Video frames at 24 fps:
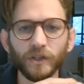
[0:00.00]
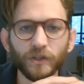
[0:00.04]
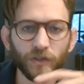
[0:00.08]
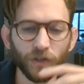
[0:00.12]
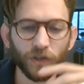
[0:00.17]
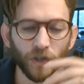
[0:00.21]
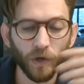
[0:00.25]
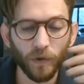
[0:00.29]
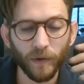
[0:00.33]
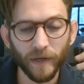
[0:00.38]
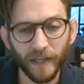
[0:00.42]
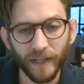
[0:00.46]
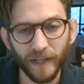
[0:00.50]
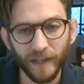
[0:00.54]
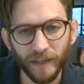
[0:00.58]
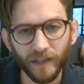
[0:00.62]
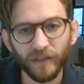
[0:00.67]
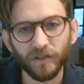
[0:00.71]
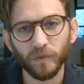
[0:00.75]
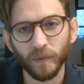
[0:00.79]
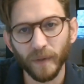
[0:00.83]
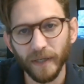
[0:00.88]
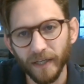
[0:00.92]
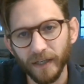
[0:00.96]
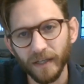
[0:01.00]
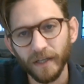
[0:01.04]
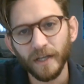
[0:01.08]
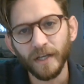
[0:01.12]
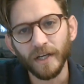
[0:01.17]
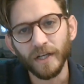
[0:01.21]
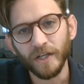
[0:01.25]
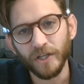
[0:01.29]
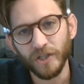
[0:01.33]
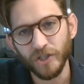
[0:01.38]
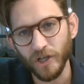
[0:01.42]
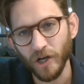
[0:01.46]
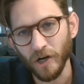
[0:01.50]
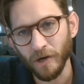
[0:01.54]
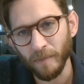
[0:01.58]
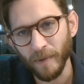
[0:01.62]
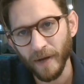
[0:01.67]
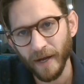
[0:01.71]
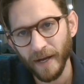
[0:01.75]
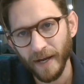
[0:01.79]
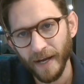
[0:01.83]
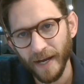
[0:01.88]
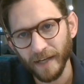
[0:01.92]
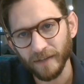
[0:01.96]
So in this week,
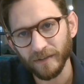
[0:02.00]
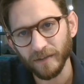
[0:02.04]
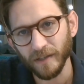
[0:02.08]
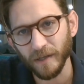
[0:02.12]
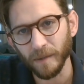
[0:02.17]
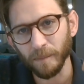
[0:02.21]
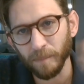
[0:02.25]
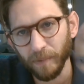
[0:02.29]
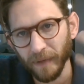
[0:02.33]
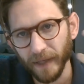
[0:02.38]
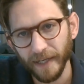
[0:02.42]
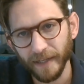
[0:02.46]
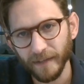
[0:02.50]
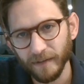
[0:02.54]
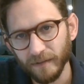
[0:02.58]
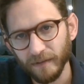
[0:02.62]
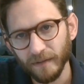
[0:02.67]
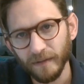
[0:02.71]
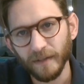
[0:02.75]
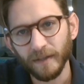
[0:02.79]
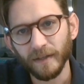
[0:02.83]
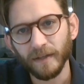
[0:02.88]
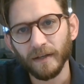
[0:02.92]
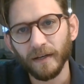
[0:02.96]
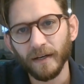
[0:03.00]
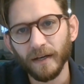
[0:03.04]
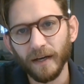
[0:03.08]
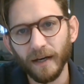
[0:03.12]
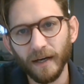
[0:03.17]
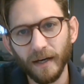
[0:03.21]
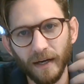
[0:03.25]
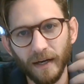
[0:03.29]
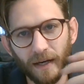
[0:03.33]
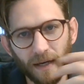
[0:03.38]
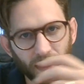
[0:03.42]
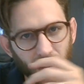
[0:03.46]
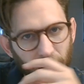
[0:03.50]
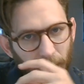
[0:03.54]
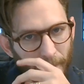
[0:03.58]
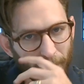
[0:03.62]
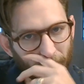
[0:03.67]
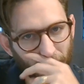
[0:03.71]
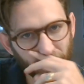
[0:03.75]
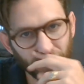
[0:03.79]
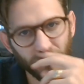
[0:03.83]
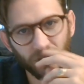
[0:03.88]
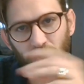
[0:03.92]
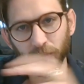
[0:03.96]
Jeremiah has a complaint uh,
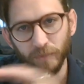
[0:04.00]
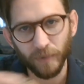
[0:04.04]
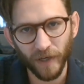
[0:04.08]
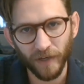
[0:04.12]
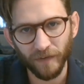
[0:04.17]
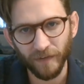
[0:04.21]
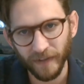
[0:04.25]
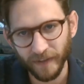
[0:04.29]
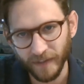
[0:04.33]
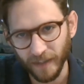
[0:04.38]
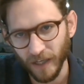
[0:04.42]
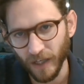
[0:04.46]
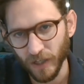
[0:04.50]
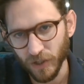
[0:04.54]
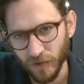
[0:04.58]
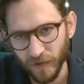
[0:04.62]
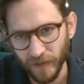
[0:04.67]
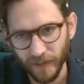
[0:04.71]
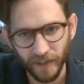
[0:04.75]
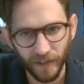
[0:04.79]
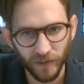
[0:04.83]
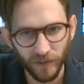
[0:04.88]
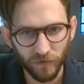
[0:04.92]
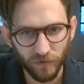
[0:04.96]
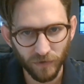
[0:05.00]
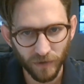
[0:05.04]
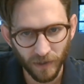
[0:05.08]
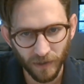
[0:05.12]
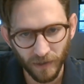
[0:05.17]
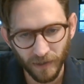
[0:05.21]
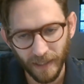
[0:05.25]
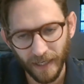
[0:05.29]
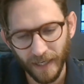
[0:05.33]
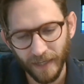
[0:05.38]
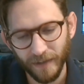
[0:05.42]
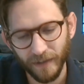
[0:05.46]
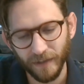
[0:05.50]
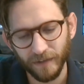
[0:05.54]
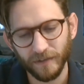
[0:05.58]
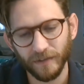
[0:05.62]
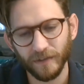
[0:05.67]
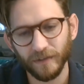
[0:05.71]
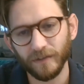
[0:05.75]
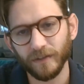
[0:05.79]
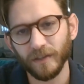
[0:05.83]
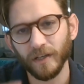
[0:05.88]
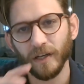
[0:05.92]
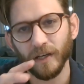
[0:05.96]
about the spread of idolatry in Israel. And this
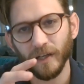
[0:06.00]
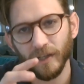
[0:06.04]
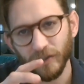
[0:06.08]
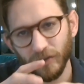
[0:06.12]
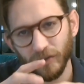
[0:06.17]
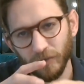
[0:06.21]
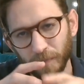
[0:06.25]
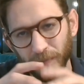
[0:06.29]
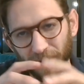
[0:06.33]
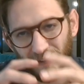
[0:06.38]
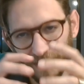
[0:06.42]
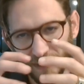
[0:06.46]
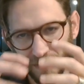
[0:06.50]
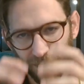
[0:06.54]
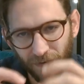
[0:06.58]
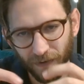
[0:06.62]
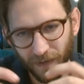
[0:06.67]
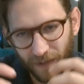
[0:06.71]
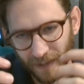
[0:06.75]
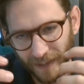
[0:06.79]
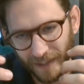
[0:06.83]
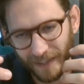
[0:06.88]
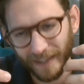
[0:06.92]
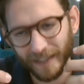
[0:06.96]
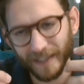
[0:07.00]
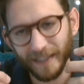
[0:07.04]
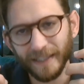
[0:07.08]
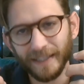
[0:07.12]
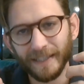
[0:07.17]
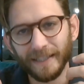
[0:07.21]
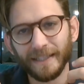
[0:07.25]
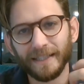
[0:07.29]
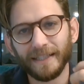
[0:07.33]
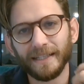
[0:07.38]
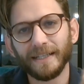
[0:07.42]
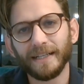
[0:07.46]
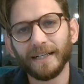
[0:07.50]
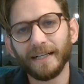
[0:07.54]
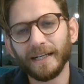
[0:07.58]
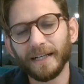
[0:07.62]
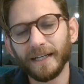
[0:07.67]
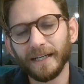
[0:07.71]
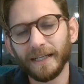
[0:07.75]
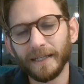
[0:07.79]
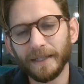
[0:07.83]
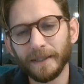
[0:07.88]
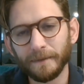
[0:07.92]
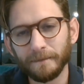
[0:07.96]
is uh, specifically
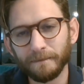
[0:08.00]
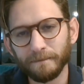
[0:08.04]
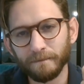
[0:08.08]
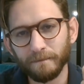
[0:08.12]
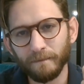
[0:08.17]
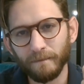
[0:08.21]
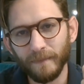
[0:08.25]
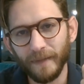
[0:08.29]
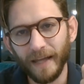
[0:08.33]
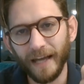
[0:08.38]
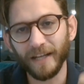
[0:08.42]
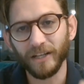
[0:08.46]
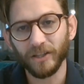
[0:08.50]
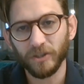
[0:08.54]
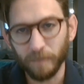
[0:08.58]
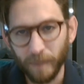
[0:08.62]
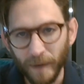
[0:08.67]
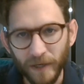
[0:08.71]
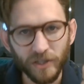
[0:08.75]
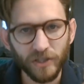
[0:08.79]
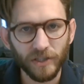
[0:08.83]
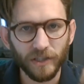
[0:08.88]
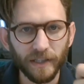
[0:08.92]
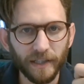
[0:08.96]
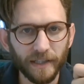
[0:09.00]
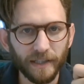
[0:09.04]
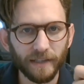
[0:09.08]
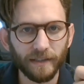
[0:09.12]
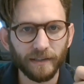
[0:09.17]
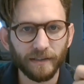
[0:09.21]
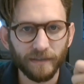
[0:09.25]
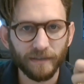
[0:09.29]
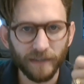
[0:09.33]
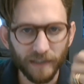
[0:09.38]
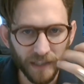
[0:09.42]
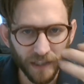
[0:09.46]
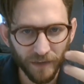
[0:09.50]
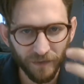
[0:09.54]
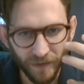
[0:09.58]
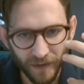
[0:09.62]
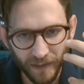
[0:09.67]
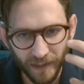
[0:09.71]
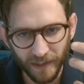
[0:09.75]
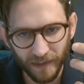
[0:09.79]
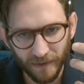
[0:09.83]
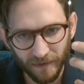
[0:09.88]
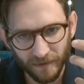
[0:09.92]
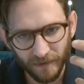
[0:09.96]
um, and especially
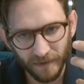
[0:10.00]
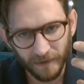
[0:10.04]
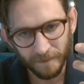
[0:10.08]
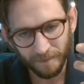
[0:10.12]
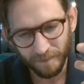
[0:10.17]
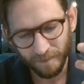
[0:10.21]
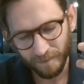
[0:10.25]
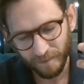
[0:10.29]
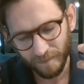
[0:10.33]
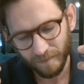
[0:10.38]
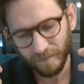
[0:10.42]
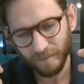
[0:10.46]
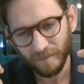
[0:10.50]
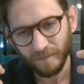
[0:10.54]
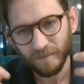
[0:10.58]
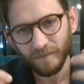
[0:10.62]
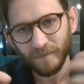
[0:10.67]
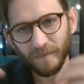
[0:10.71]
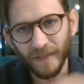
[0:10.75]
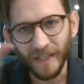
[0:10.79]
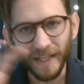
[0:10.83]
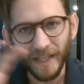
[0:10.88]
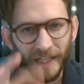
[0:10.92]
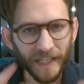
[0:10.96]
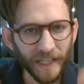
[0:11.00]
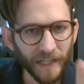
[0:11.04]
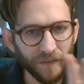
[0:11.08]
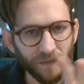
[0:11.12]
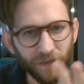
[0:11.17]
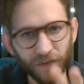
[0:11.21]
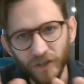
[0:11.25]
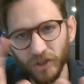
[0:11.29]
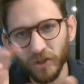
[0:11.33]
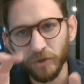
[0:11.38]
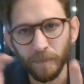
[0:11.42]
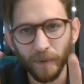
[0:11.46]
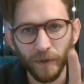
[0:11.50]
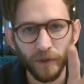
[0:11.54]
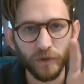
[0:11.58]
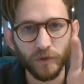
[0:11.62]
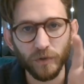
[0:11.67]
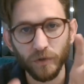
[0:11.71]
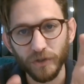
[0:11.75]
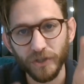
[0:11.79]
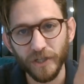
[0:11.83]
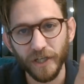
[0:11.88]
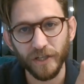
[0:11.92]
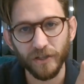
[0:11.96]
significant given the
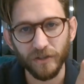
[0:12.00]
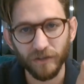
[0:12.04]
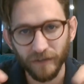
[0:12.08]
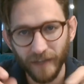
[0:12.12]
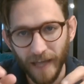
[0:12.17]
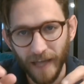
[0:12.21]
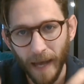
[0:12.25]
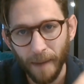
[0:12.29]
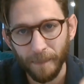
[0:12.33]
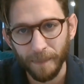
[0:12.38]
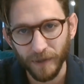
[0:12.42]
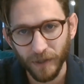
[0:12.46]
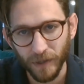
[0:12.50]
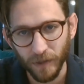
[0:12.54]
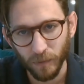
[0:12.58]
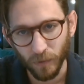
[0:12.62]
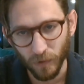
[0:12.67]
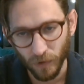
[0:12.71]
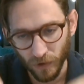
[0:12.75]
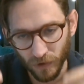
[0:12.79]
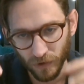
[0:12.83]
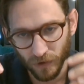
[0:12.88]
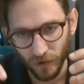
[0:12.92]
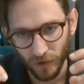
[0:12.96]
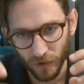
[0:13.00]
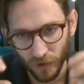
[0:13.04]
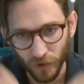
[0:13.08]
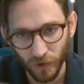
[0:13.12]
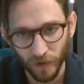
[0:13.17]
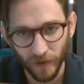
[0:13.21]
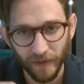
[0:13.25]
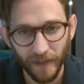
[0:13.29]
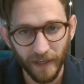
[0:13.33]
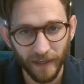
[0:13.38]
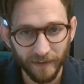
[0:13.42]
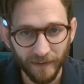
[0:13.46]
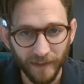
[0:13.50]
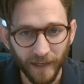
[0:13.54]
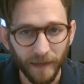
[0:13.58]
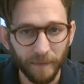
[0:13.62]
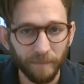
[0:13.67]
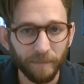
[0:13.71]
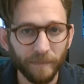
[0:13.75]
spiritual changes happening in the world during that time.